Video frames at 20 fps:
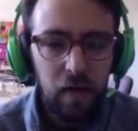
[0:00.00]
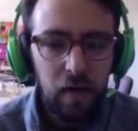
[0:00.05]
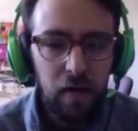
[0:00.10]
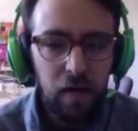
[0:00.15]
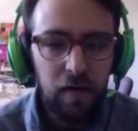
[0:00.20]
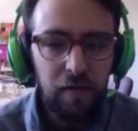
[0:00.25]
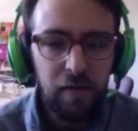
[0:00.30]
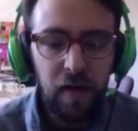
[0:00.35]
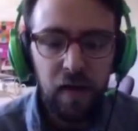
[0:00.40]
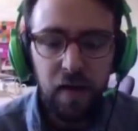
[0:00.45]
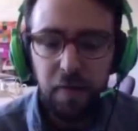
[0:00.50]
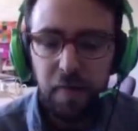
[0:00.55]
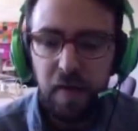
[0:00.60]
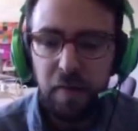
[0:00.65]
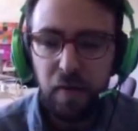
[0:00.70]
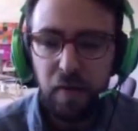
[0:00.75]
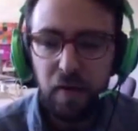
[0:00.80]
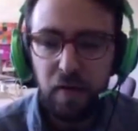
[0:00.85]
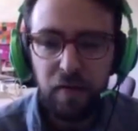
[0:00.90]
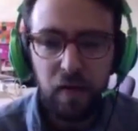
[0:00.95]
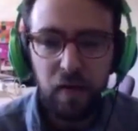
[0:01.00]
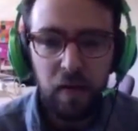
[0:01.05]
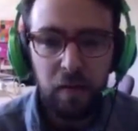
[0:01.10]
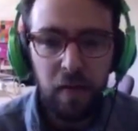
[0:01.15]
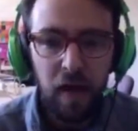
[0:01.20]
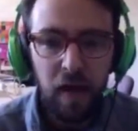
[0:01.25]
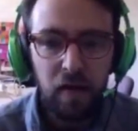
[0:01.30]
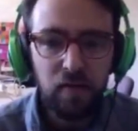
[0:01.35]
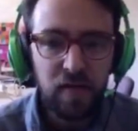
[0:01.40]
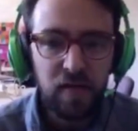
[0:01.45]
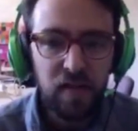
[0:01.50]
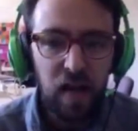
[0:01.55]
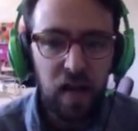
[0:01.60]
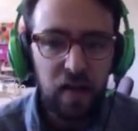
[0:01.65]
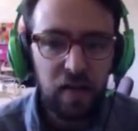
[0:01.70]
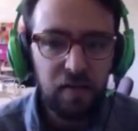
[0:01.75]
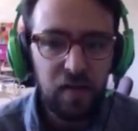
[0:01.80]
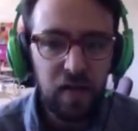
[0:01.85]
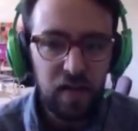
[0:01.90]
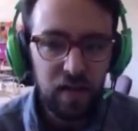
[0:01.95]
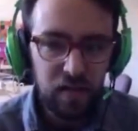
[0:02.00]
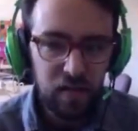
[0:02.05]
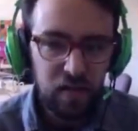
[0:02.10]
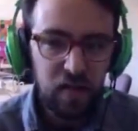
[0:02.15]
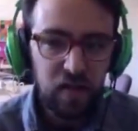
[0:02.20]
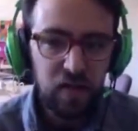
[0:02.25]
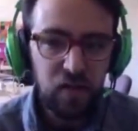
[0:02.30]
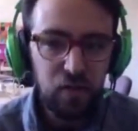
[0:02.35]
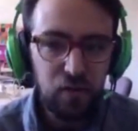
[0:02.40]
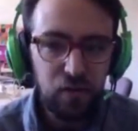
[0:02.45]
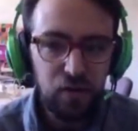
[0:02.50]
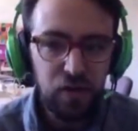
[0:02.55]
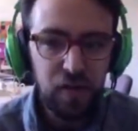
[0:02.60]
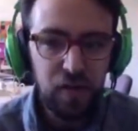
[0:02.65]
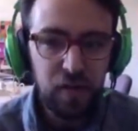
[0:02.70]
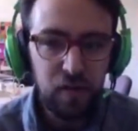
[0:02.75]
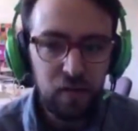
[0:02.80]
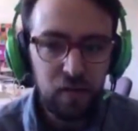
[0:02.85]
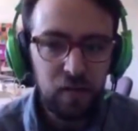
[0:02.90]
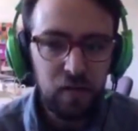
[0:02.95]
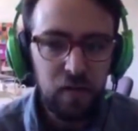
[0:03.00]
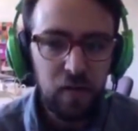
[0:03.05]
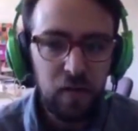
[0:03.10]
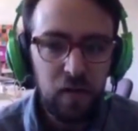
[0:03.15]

invite people from outside of the institution